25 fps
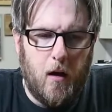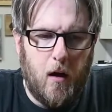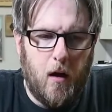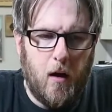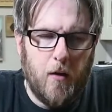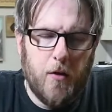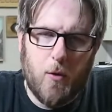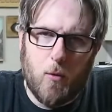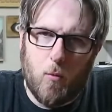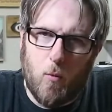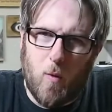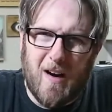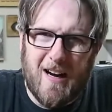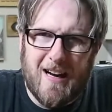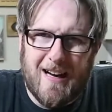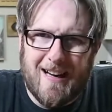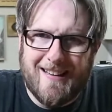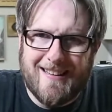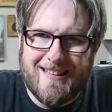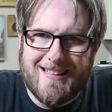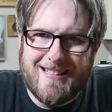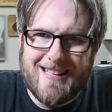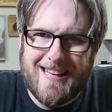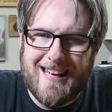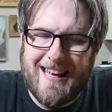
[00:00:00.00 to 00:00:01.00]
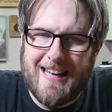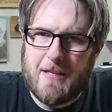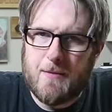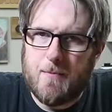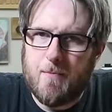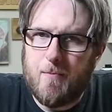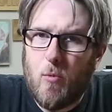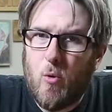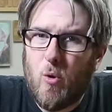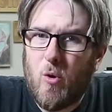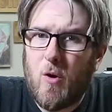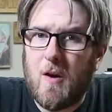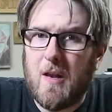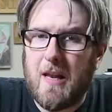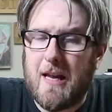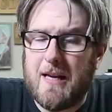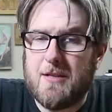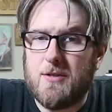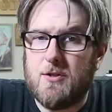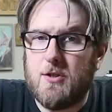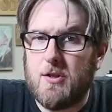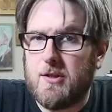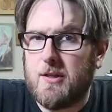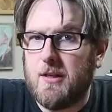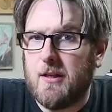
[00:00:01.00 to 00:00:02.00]
Otherwise, it's more or
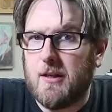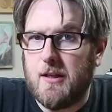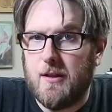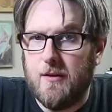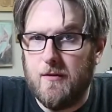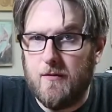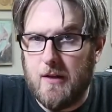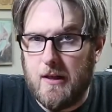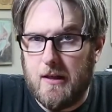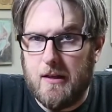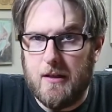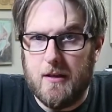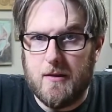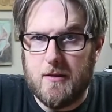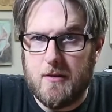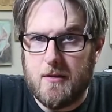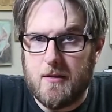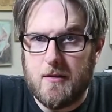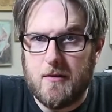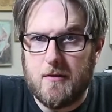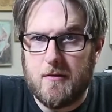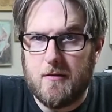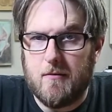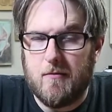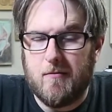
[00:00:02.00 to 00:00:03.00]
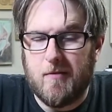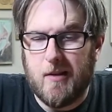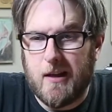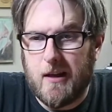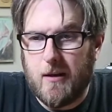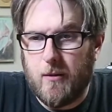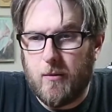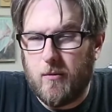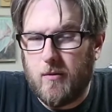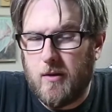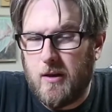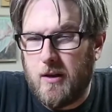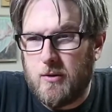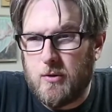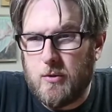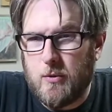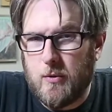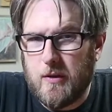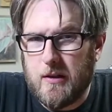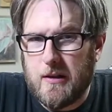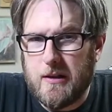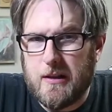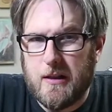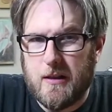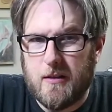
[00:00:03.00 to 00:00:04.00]
less just a convenience. Like it's
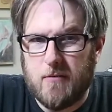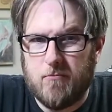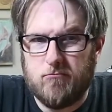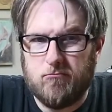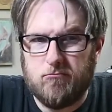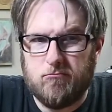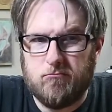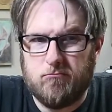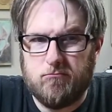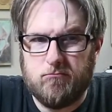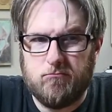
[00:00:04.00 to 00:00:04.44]
really,